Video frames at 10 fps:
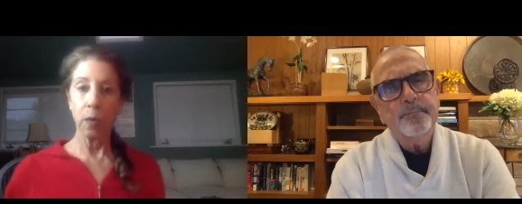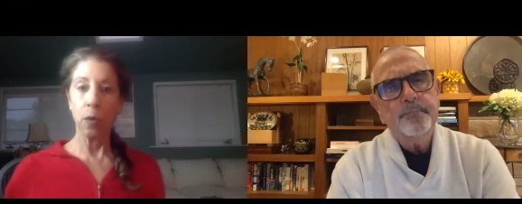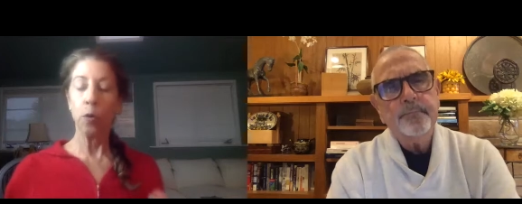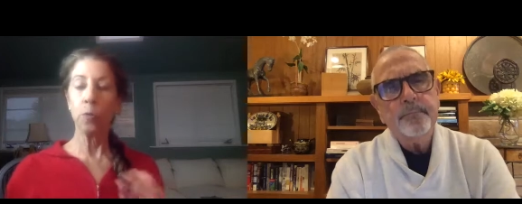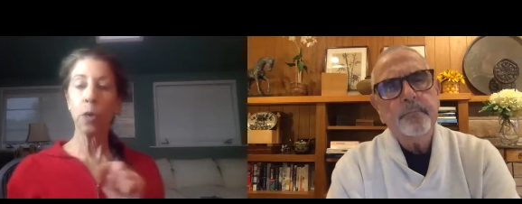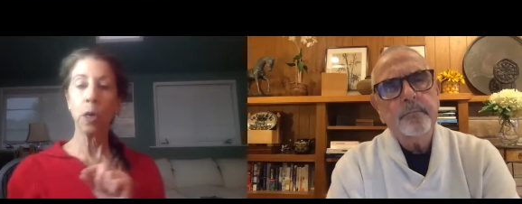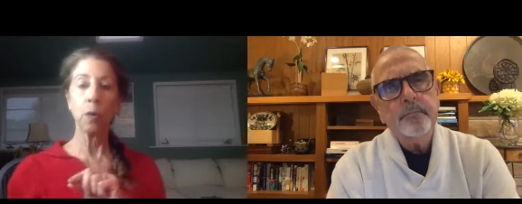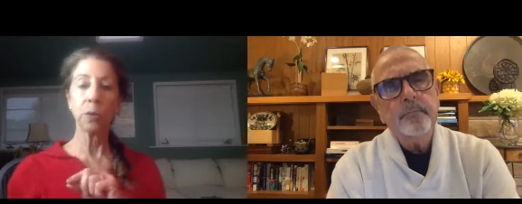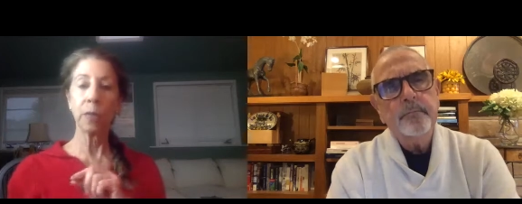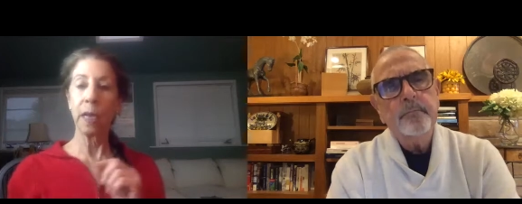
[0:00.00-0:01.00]
Speaker 1: who
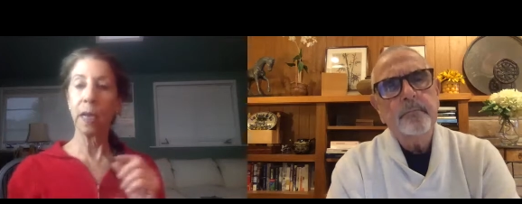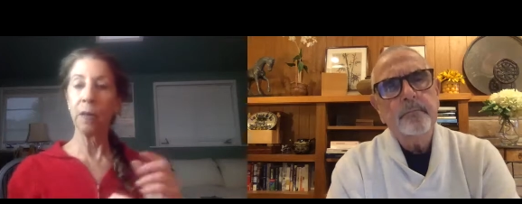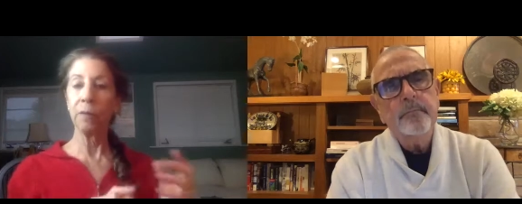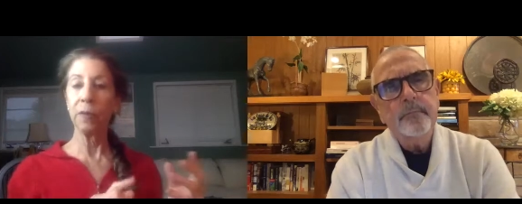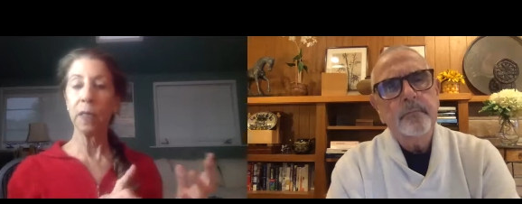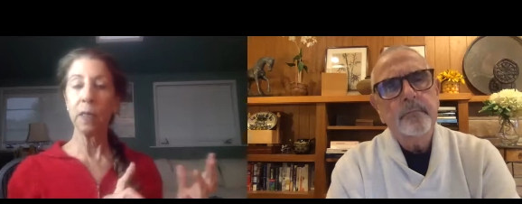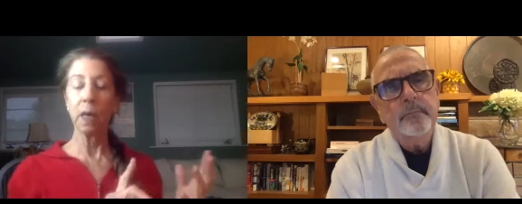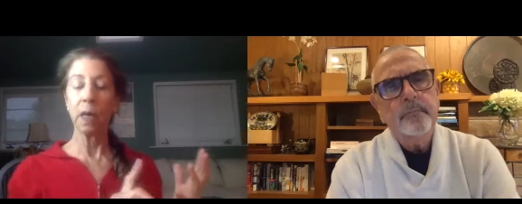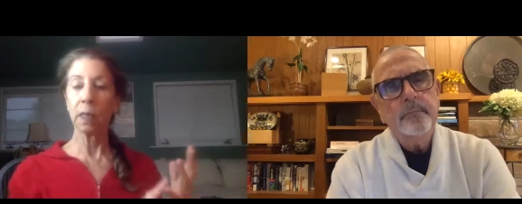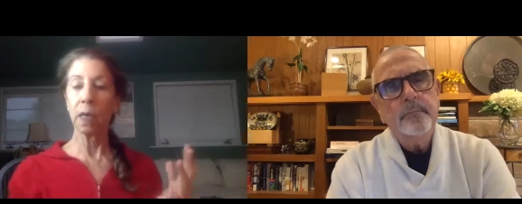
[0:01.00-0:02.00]
knows every
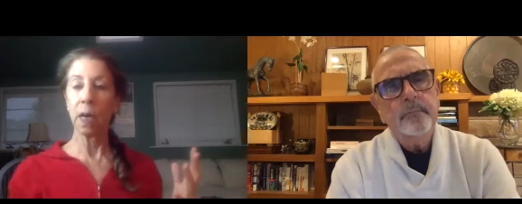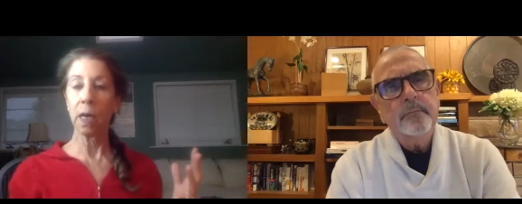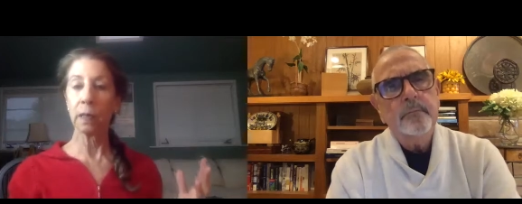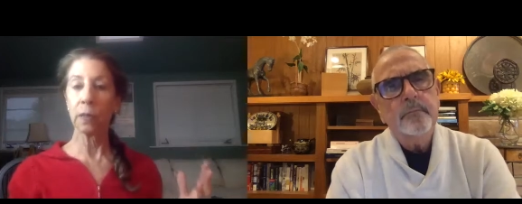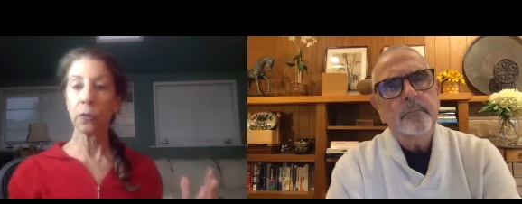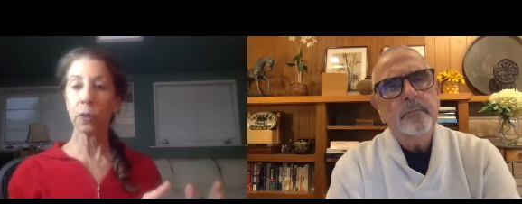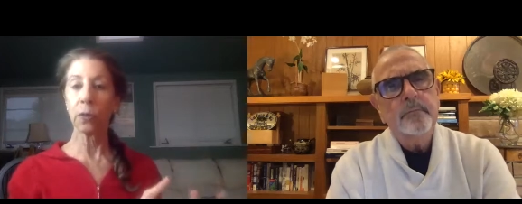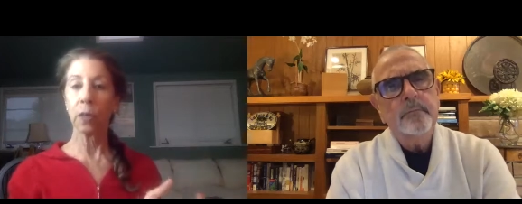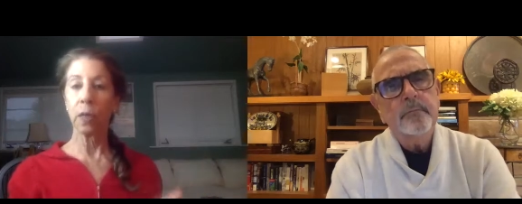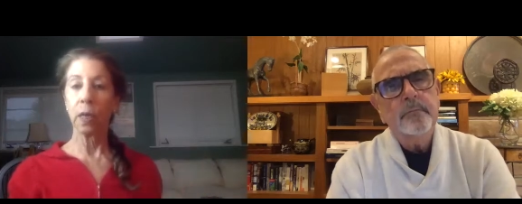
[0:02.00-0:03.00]

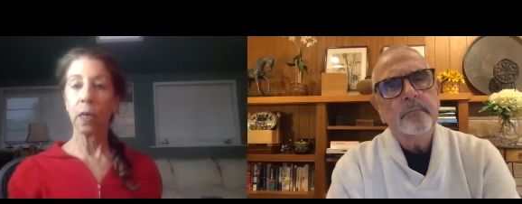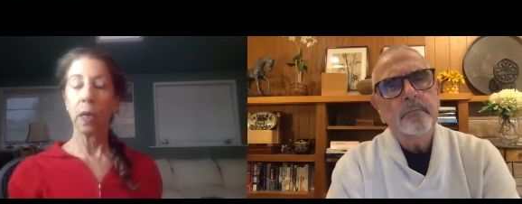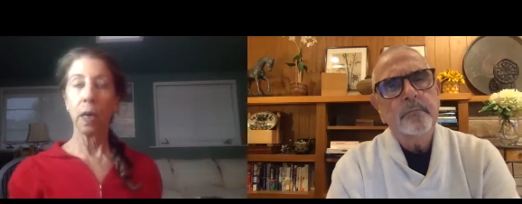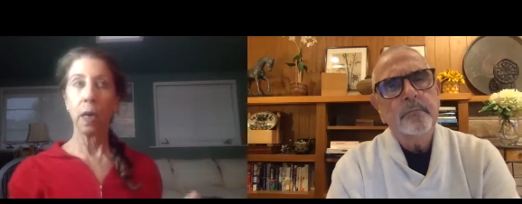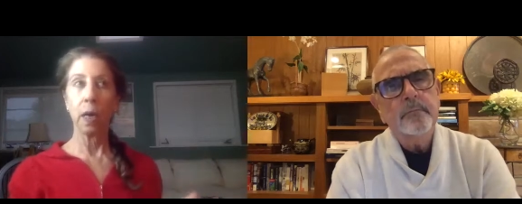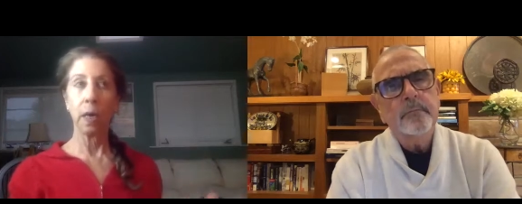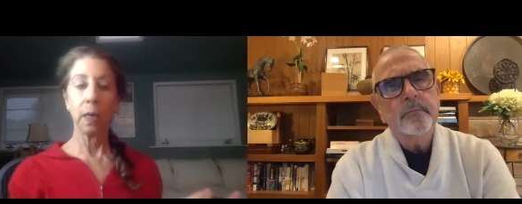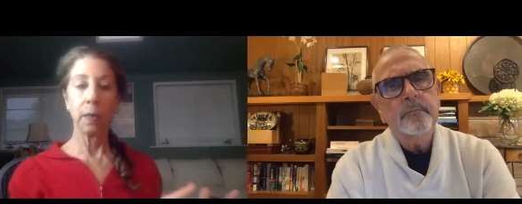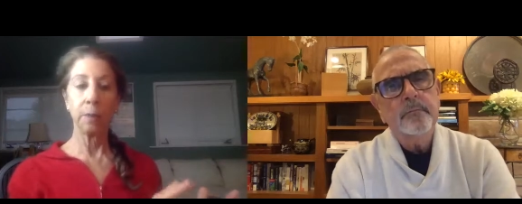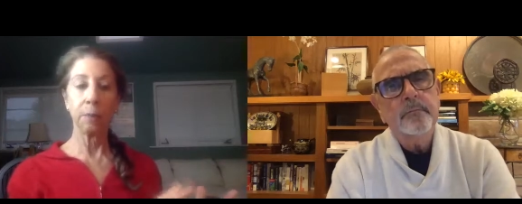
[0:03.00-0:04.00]
oncologist,
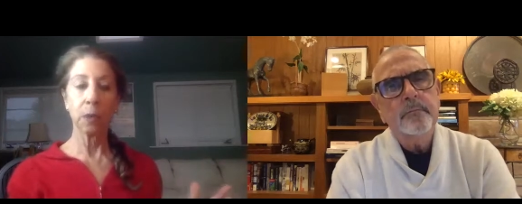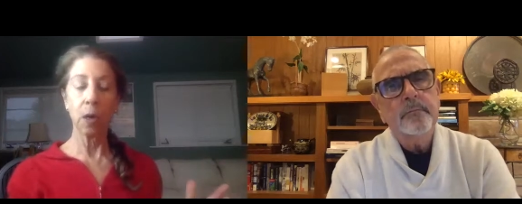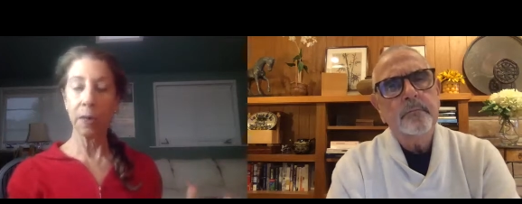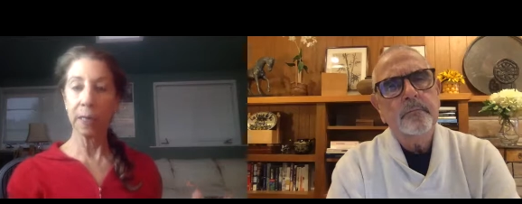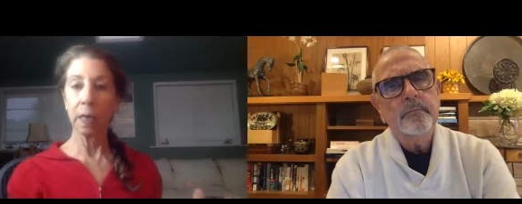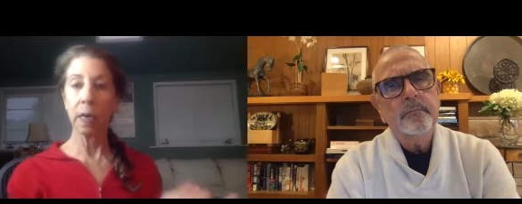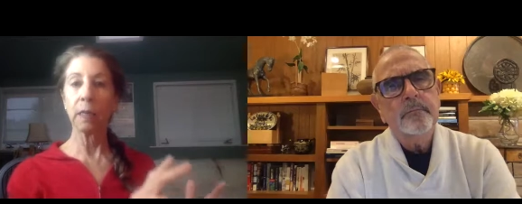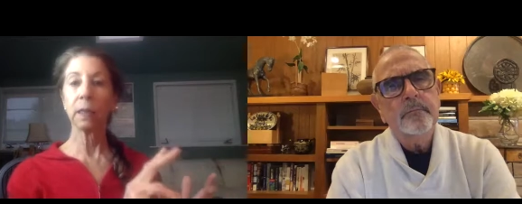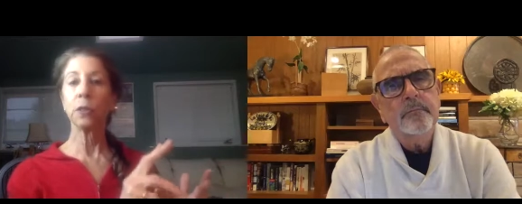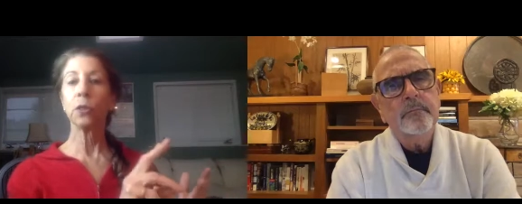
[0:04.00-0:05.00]
uh,
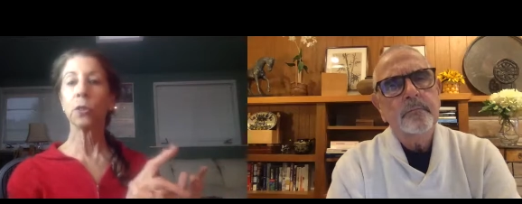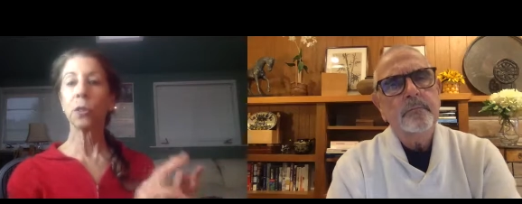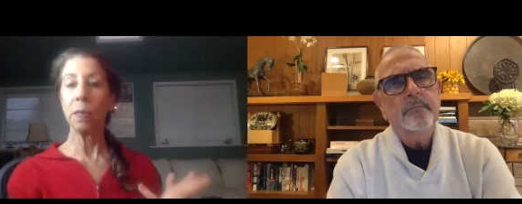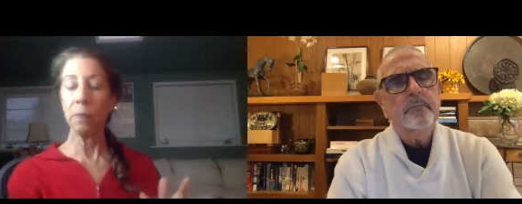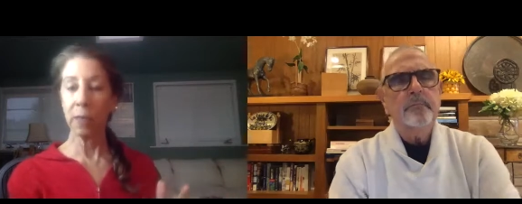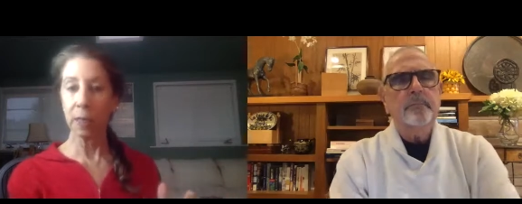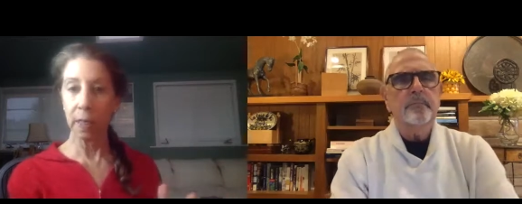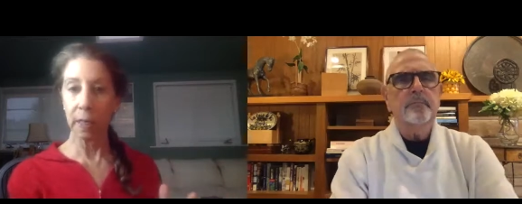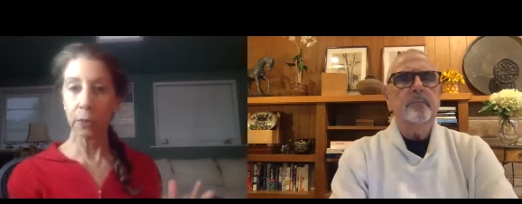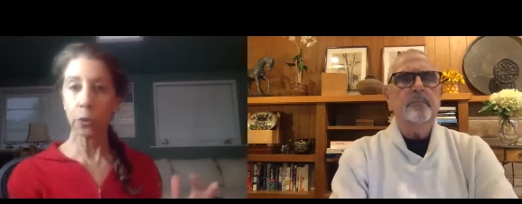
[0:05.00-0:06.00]
cardiologist,
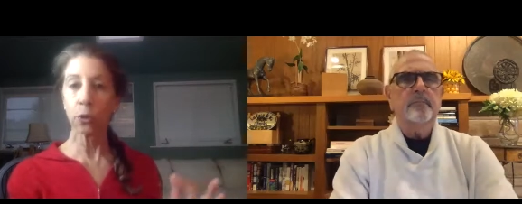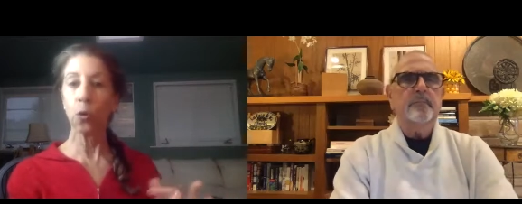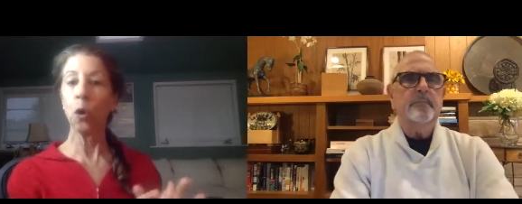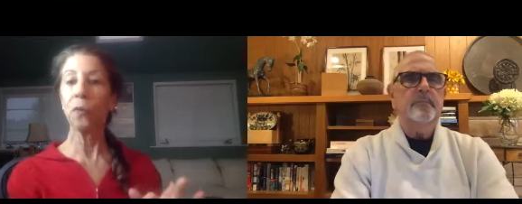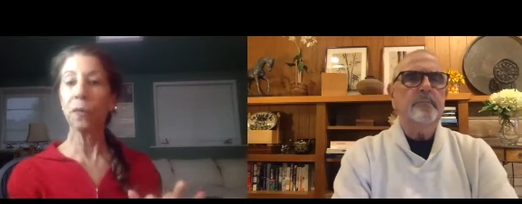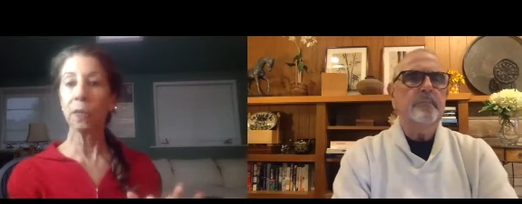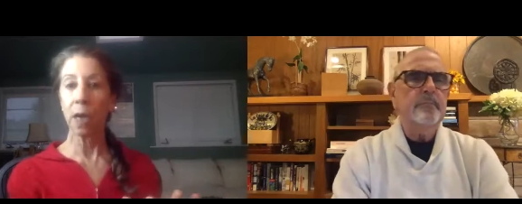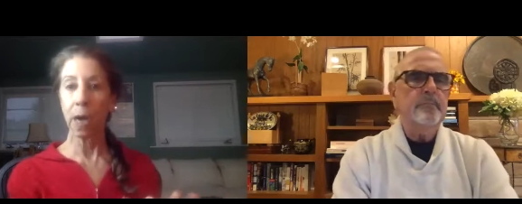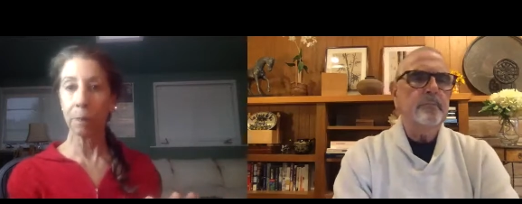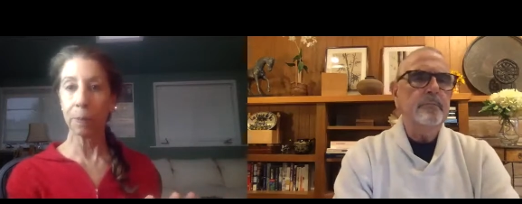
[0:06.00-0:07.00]
immunologist, all the
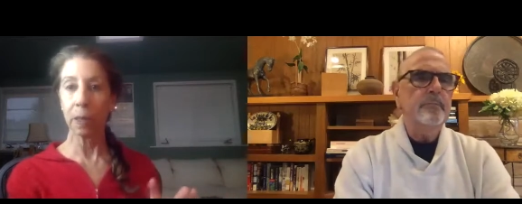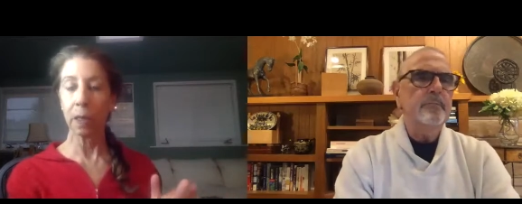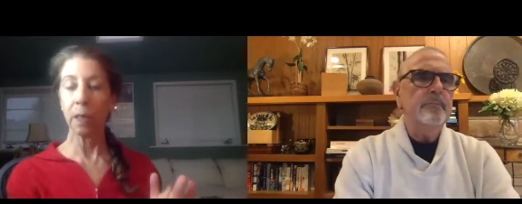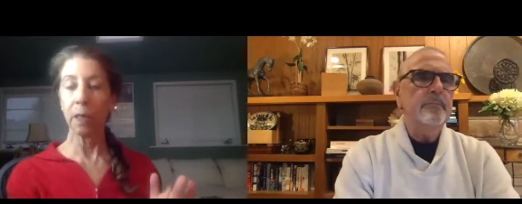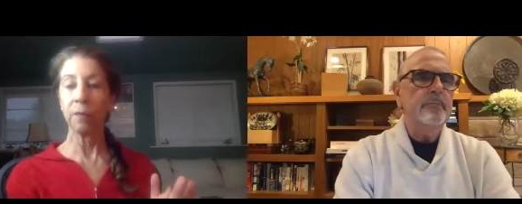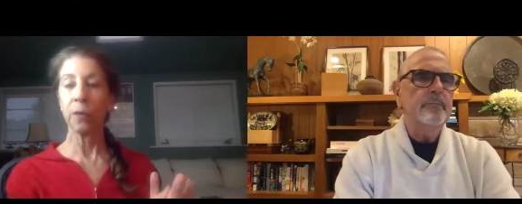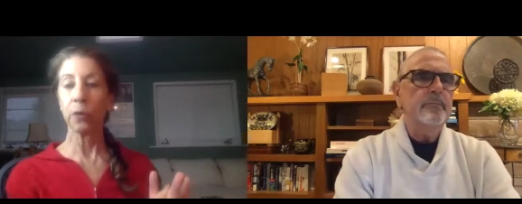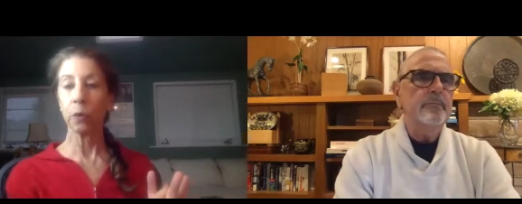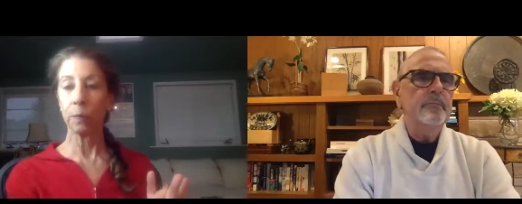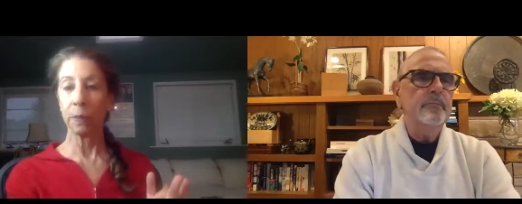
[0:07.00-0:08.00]
top uh,
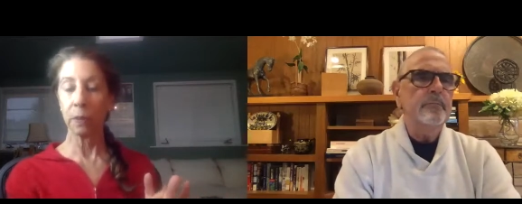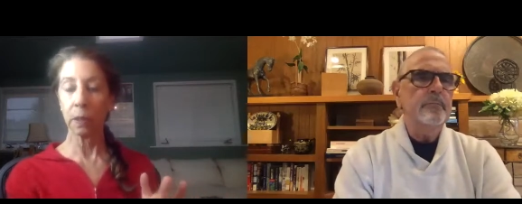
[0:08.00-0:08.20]
vulnerable